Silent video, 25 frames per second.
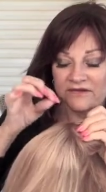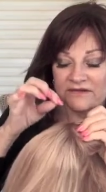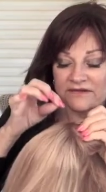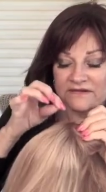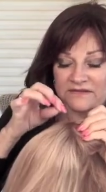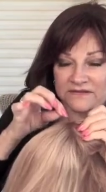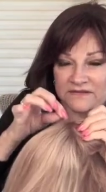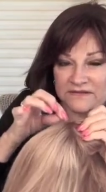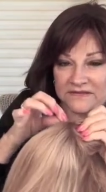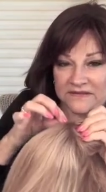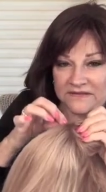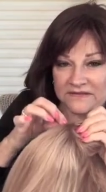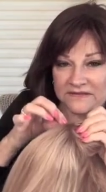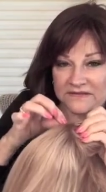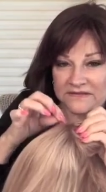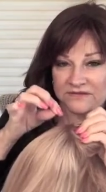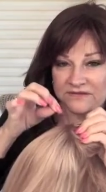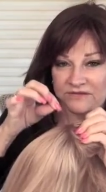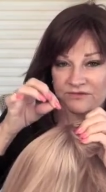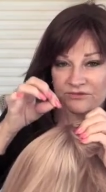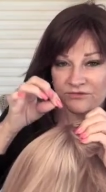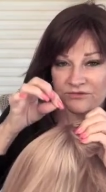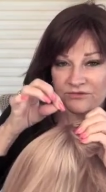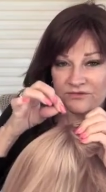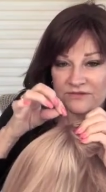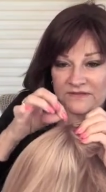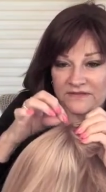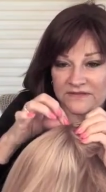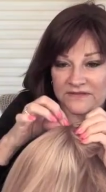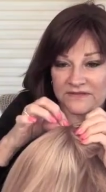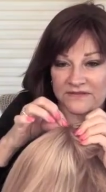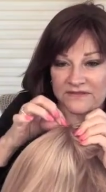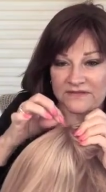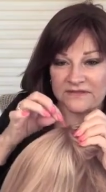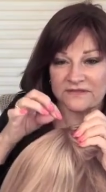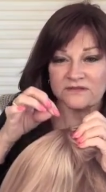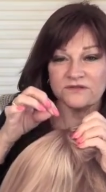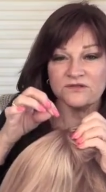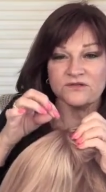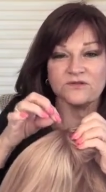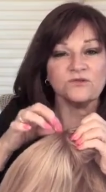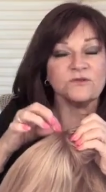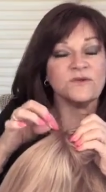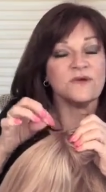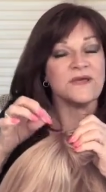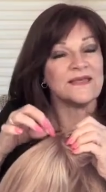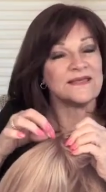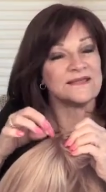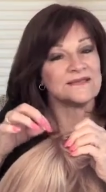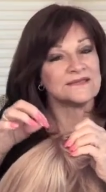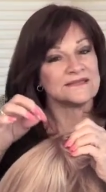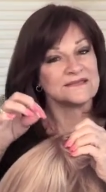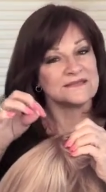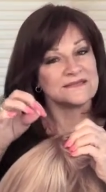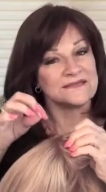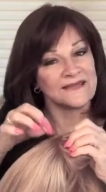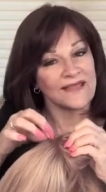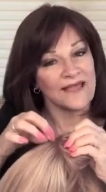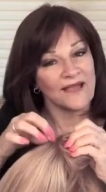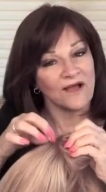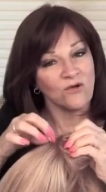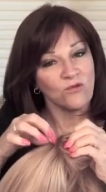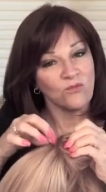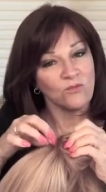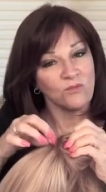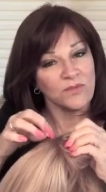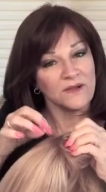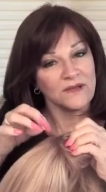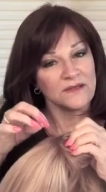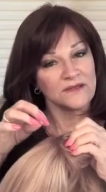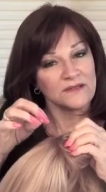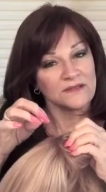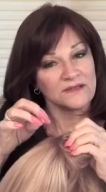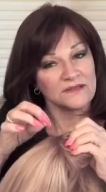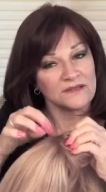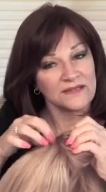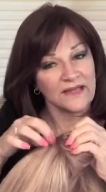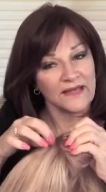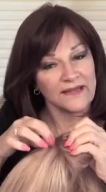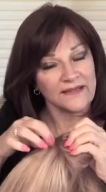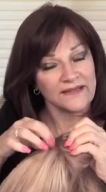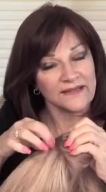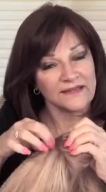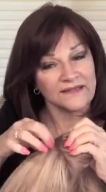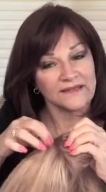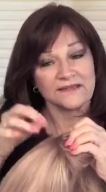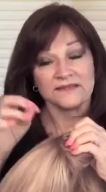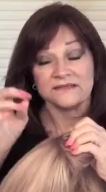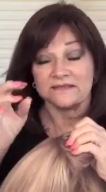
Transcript: is inserted into a scalp-like,